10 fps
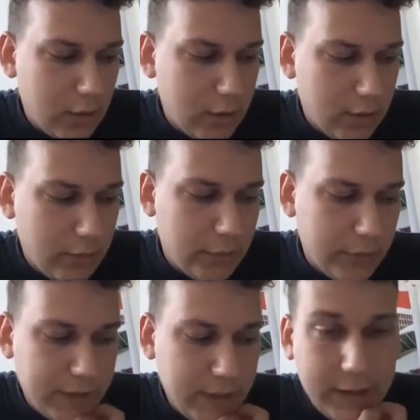for
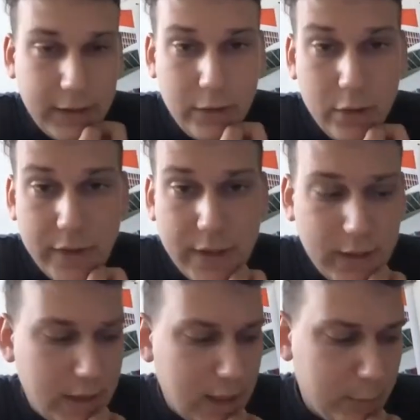selecting
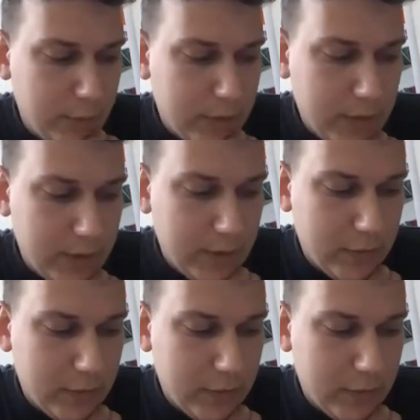university campuses